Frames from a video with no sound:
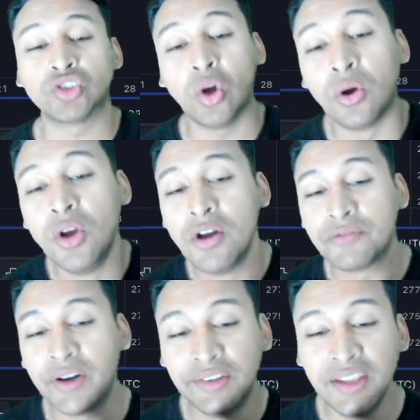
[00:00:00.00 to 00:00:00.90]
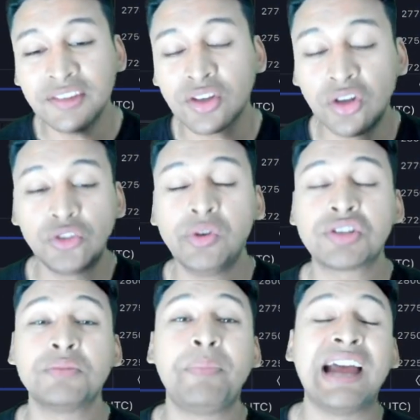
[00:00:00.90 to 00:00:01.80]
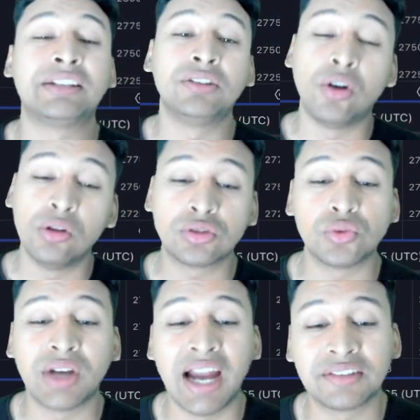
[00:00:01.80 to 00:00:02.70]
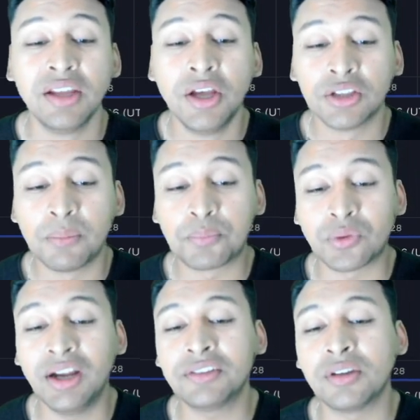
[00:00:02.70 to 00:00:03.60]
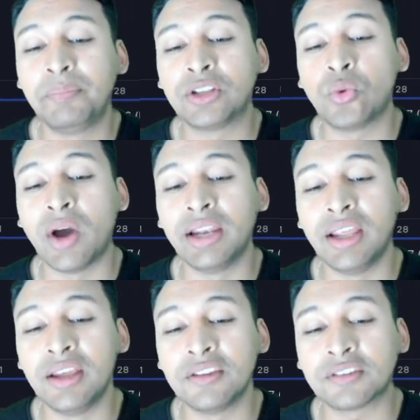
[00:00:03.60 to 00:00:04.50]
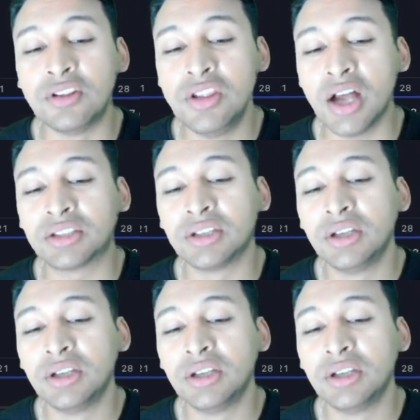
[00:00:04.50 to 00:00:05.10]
So for this continuation pattern also guys, the price of Bitcoin is not